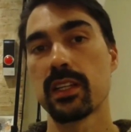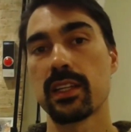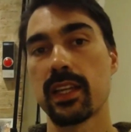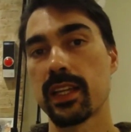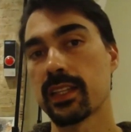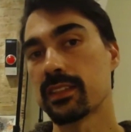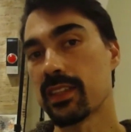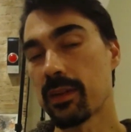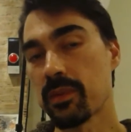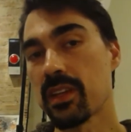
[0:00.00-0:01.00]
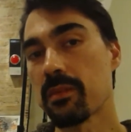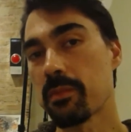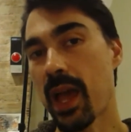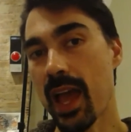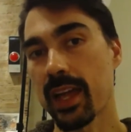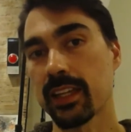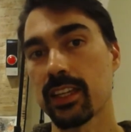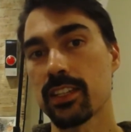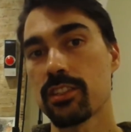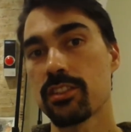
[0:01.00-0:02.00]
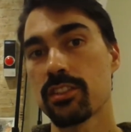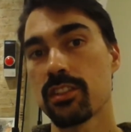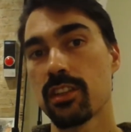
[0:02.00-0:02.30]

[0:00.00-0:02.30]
getting a Debian package